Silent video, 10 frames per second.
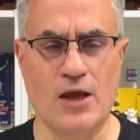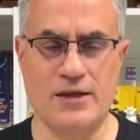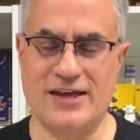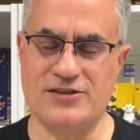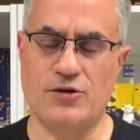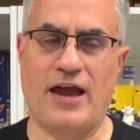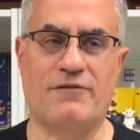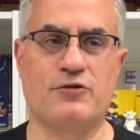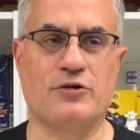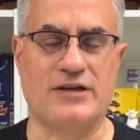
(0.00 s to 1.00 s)
Yes, you have
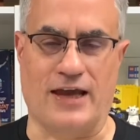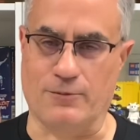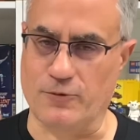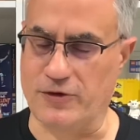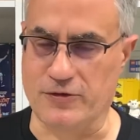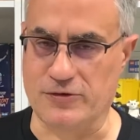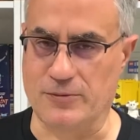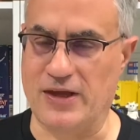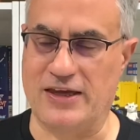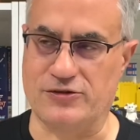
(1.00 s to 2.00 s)
to adapt with YouTube.
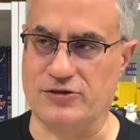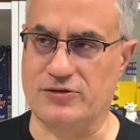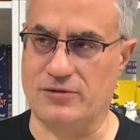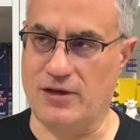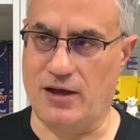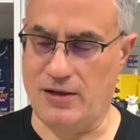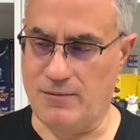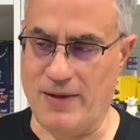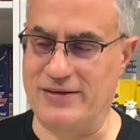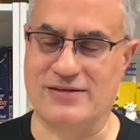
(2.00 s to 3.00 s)
You can't just
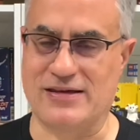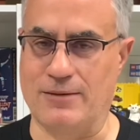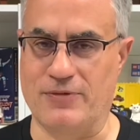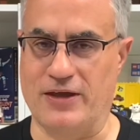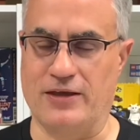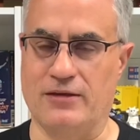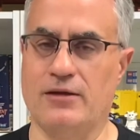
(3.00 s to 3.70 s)
make the same thing